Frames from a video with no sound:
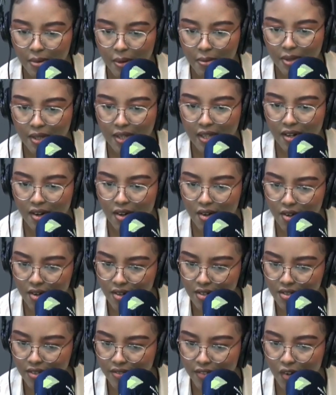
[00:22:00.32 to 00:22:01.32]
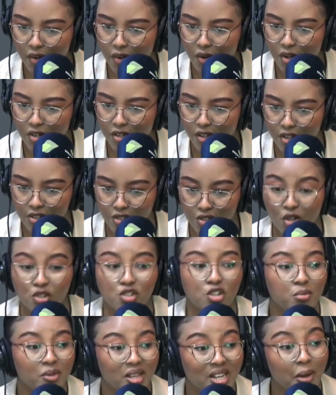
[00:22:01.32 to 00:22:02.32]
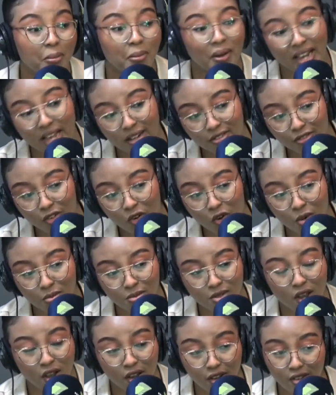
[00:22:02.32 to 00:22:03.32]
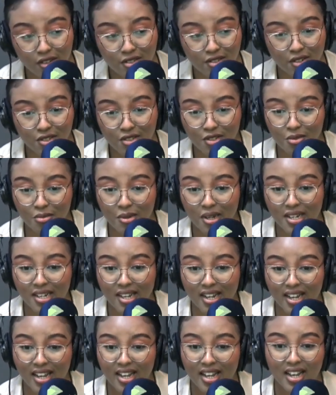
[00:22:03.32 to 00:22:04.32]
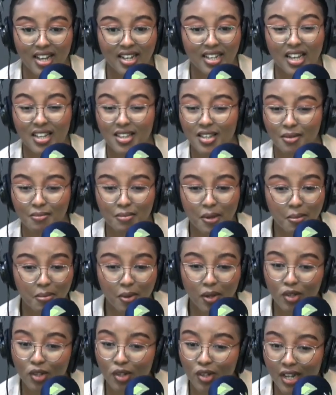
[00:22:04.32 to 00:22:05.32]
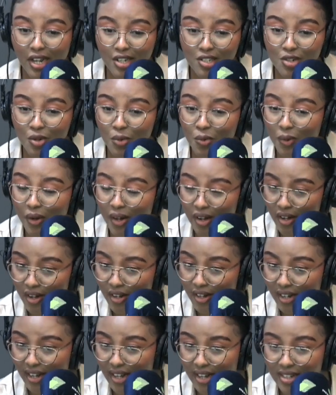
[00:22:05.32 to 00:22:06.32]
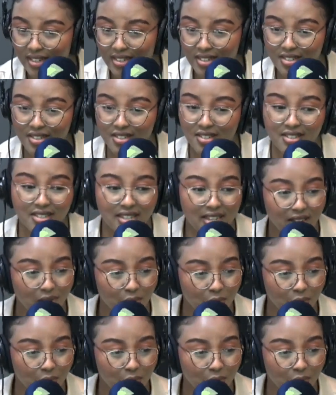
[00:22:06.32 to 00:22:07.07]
people get a hold of you on the social media platforms? Are you on social media? Can the people look at your work and see